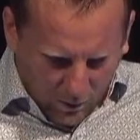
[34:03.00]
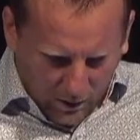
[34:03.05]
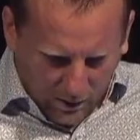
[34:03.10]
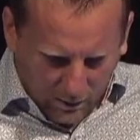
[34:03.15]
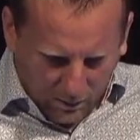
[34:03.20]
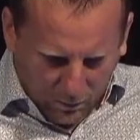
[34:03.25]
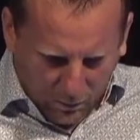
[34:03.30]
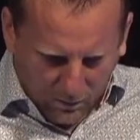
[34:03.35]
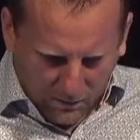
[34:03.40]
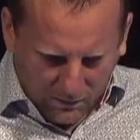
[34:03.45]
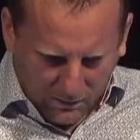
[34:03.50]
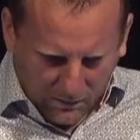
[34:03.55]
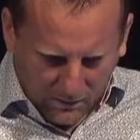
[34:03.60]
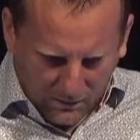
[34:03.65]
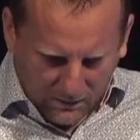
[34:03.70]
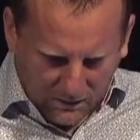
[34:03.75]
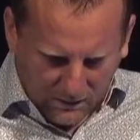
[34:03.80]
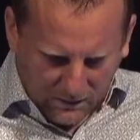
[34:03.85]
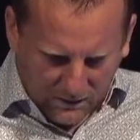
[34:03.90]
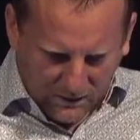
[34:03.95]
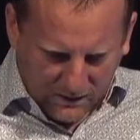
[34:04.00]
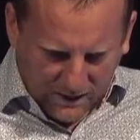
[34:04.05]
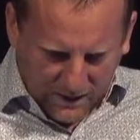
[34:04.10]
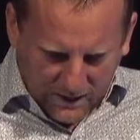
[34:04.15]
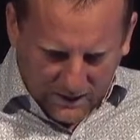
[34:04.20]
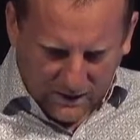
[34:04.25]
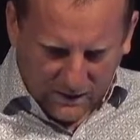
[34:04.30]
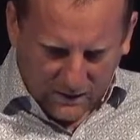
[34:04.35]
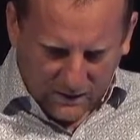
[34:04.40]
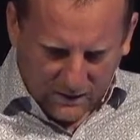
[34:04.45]
up with this
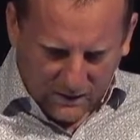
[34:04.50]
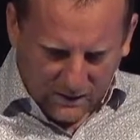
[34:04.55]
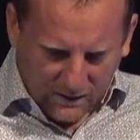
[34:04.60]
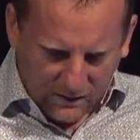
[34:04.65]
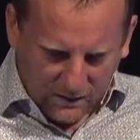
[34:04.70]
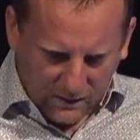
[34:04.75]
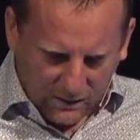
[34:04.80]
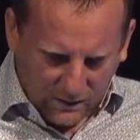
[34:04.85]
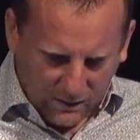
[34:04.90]
sense,